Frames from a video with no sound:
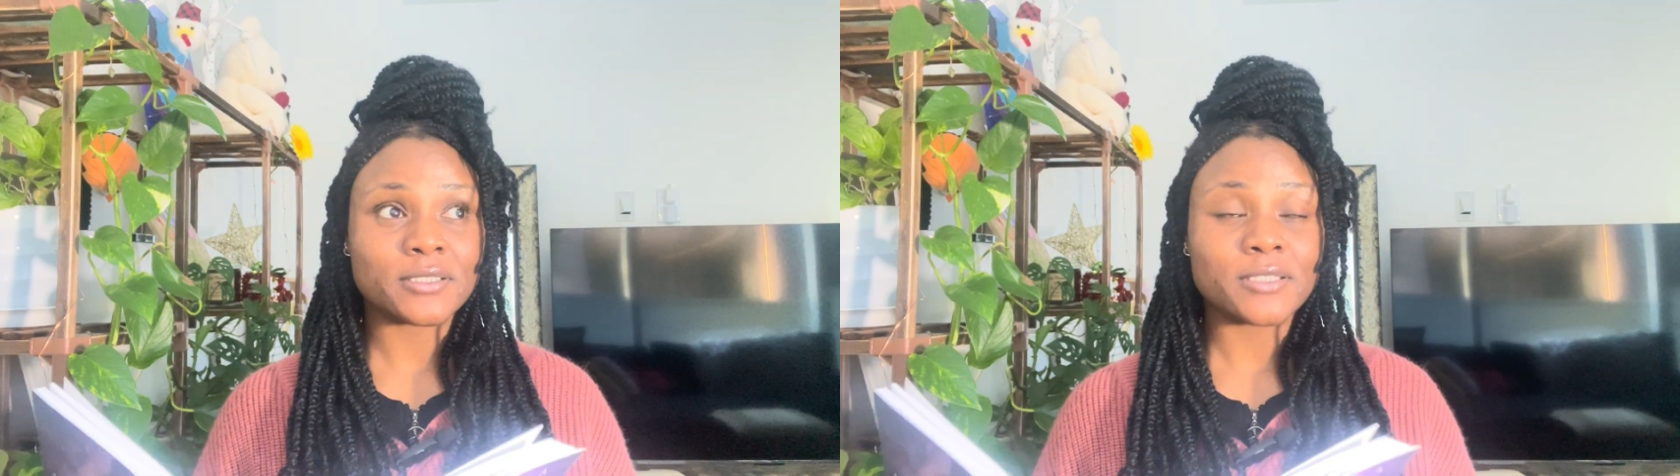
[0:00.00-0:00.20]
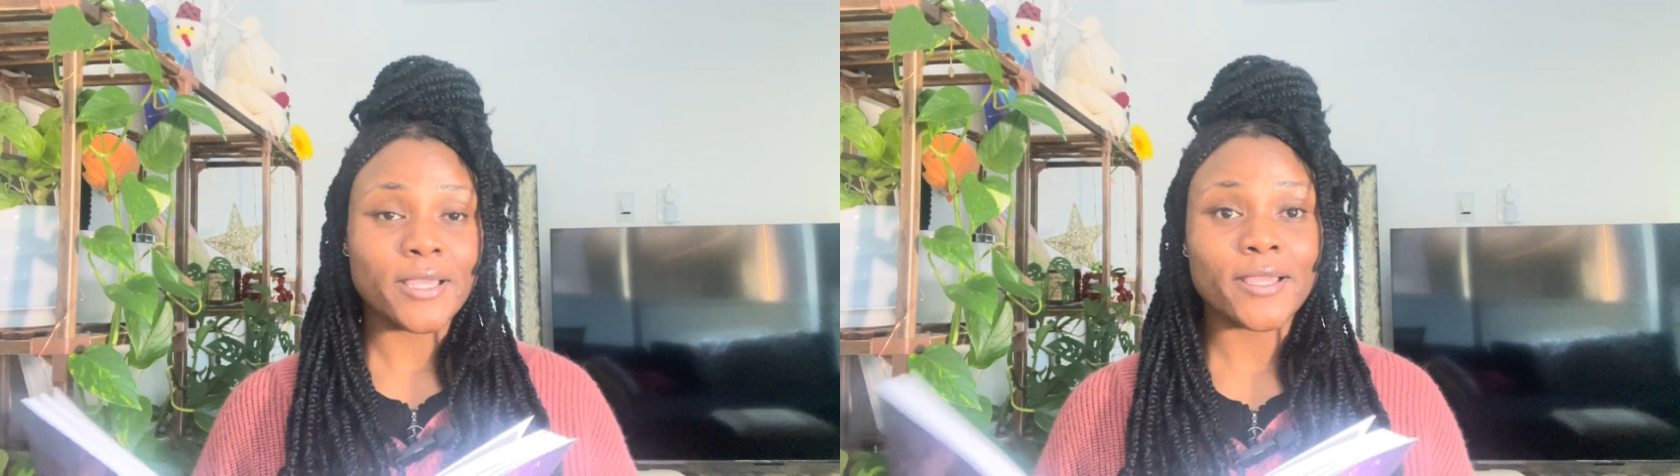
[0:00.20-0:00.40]

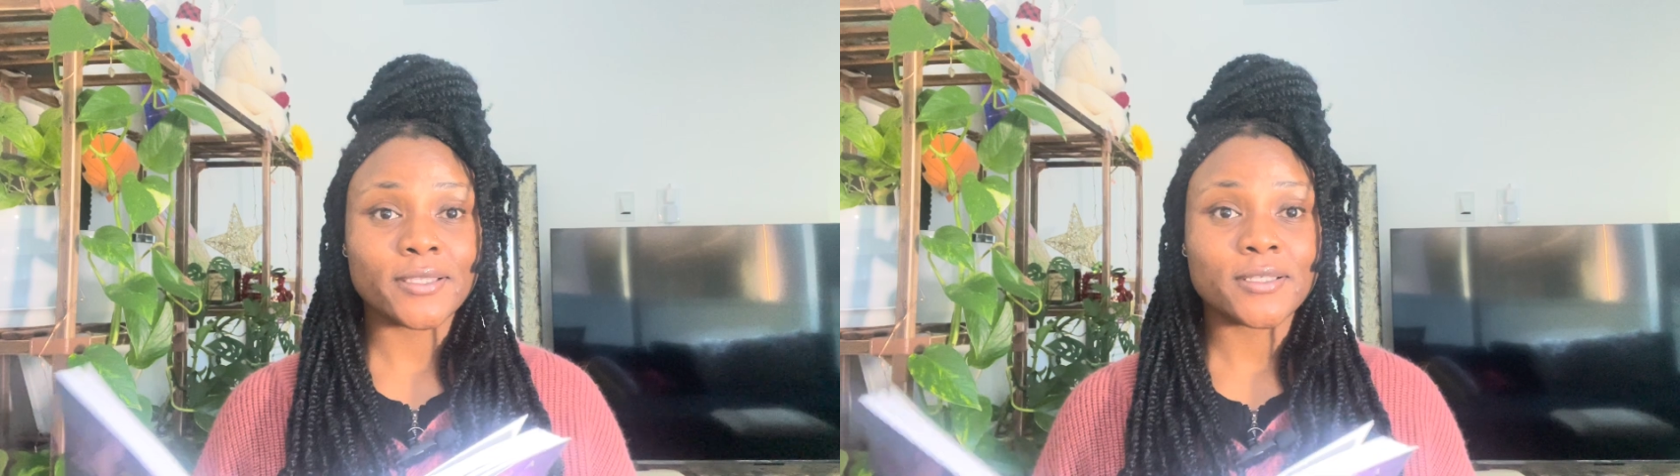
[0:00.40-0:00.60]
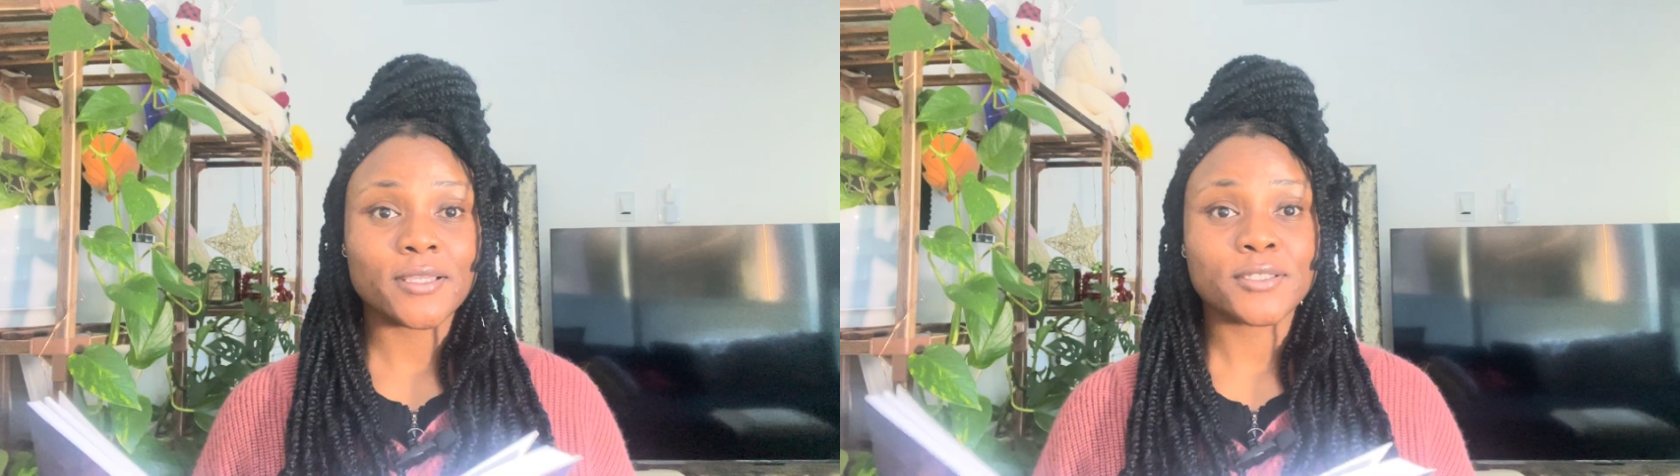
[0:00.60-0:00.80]
leg
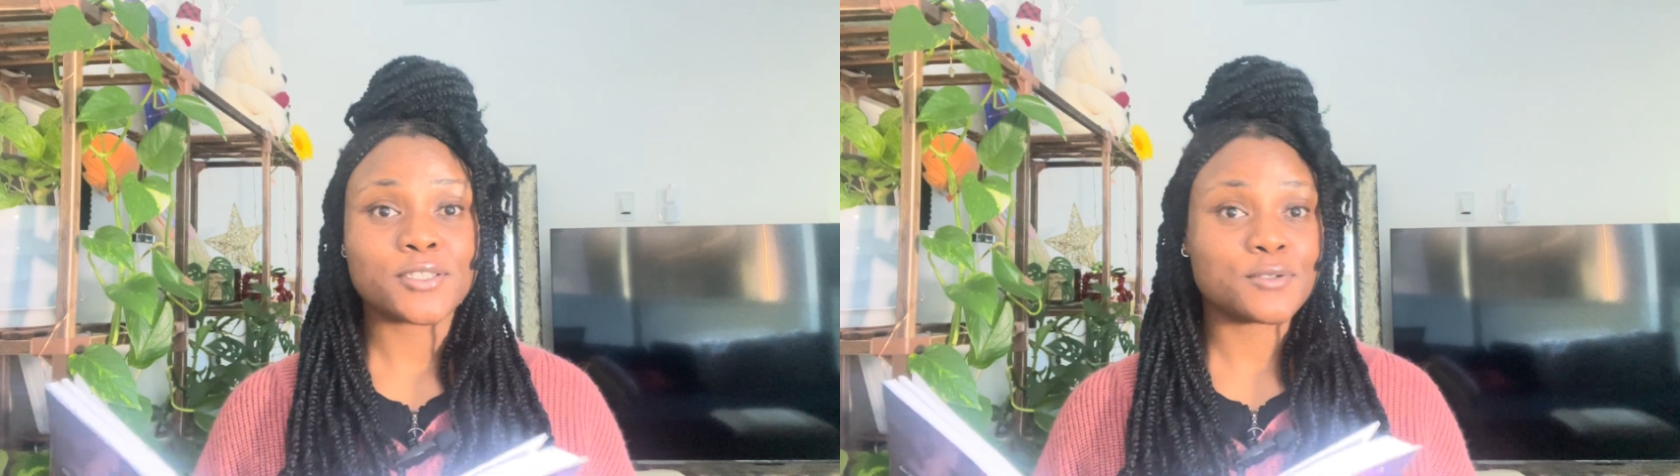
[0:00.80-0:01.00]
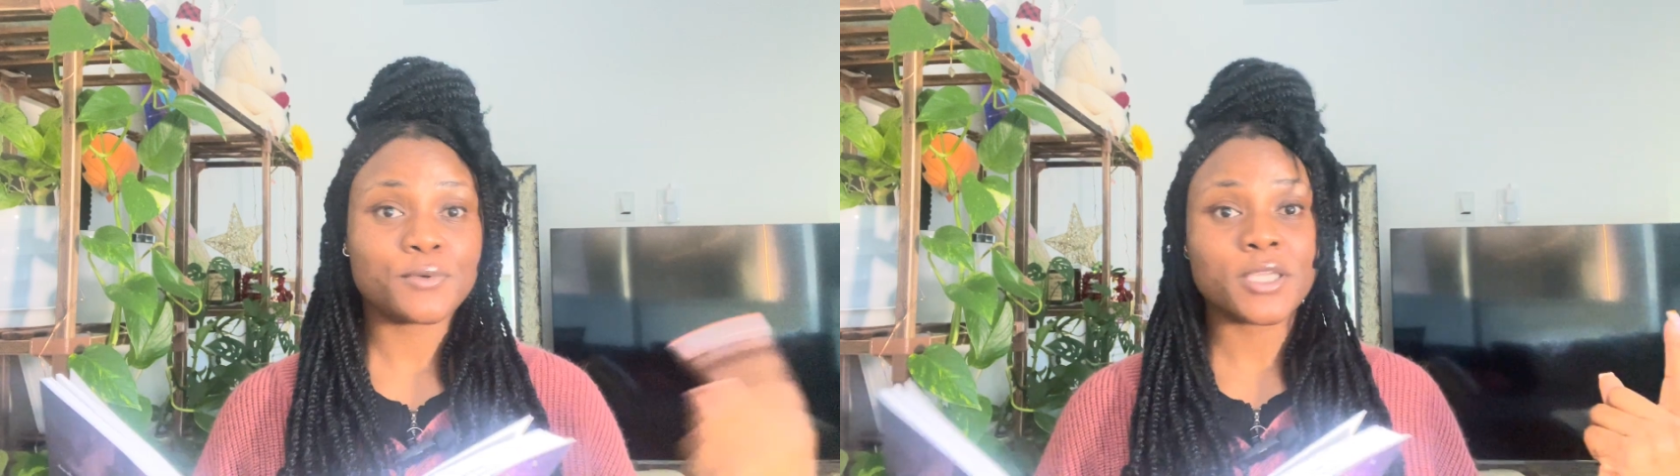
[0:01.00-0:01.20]

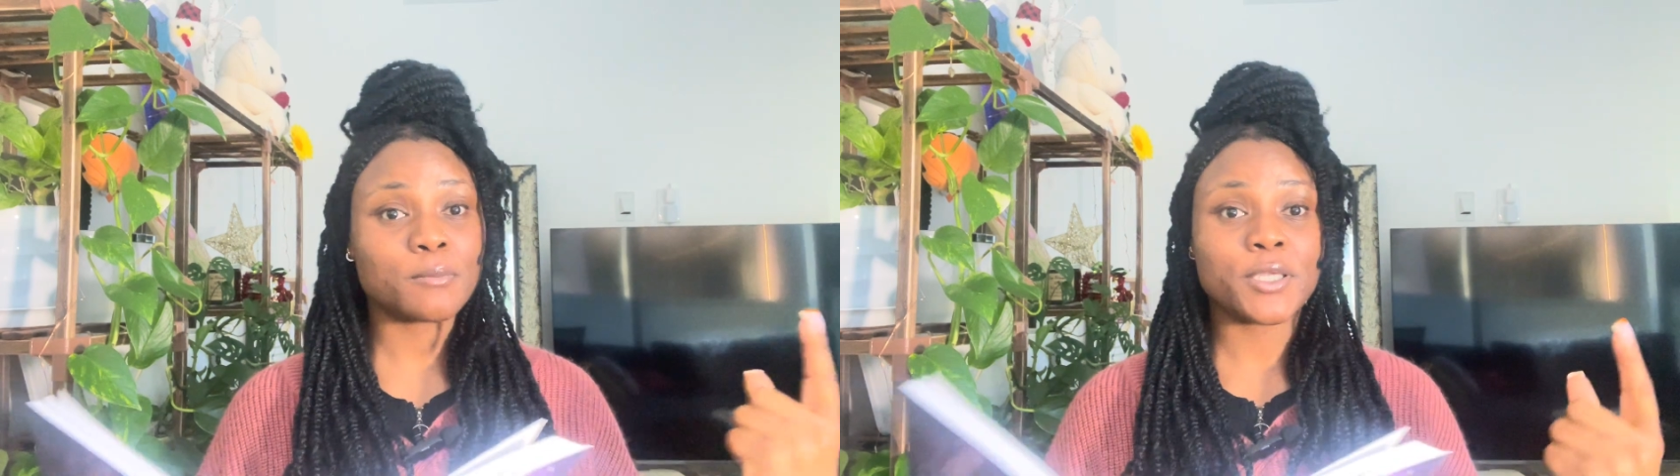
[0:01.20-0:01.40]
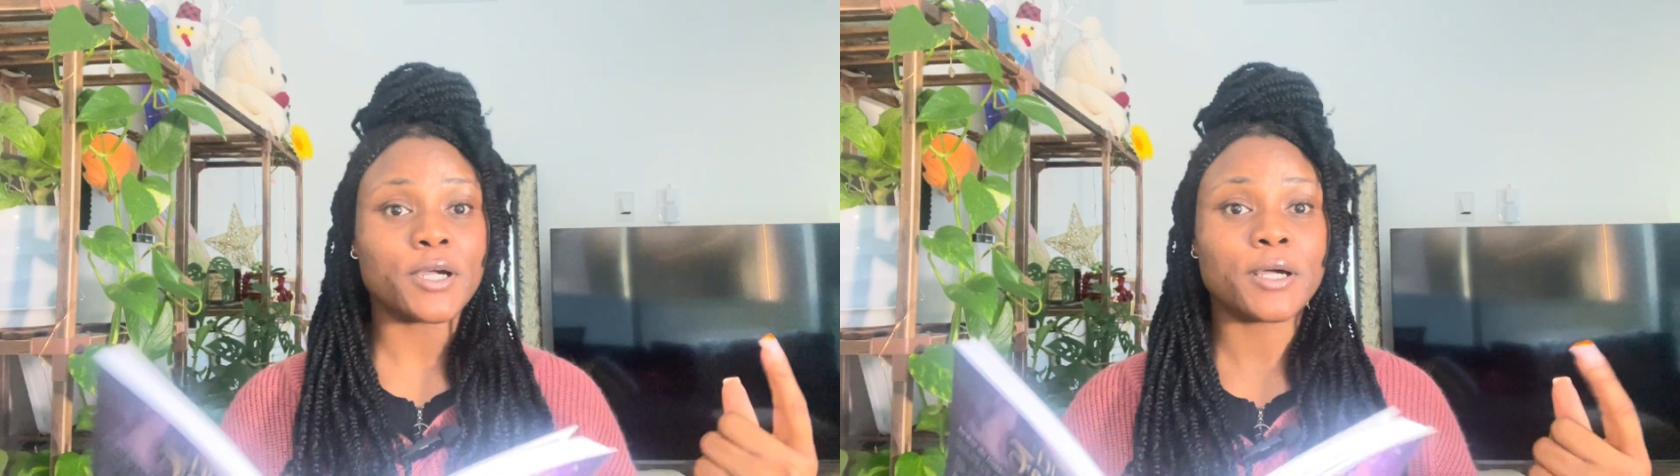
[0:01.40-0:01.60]
to wake
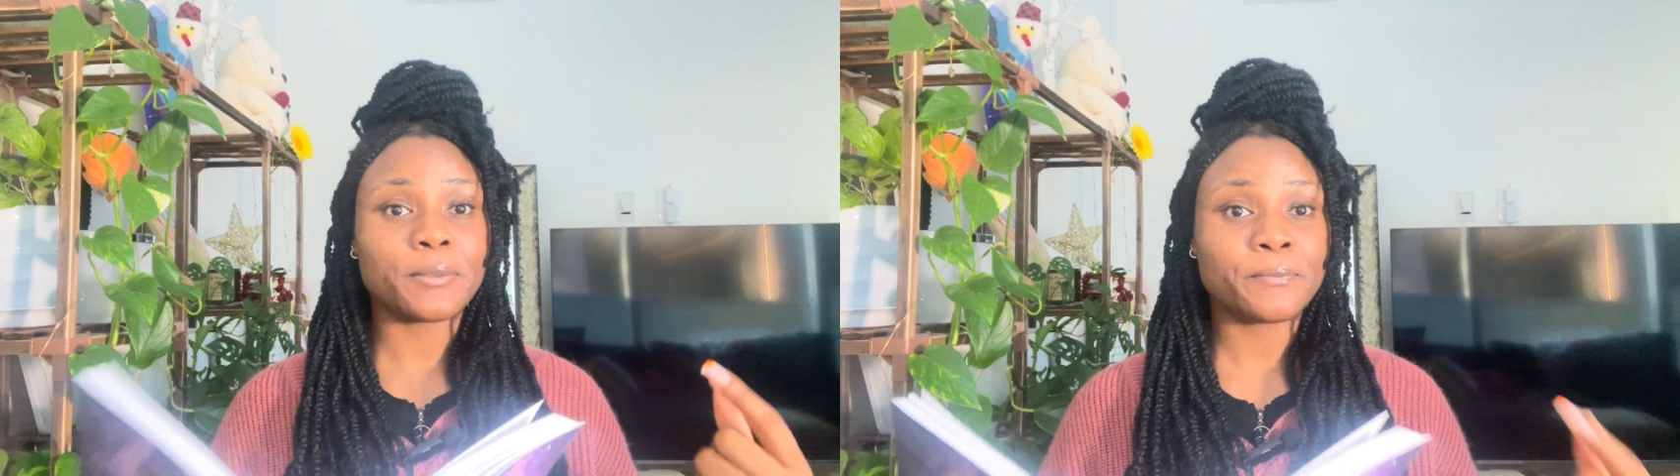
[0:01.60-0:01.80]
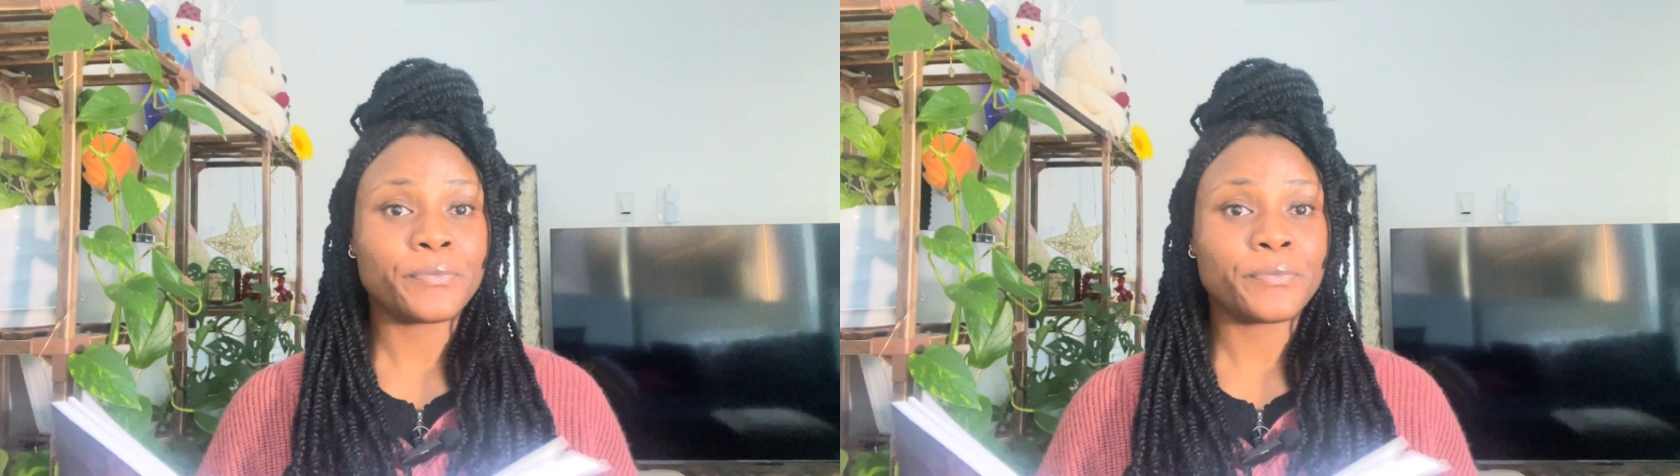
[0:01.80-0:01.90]
me up.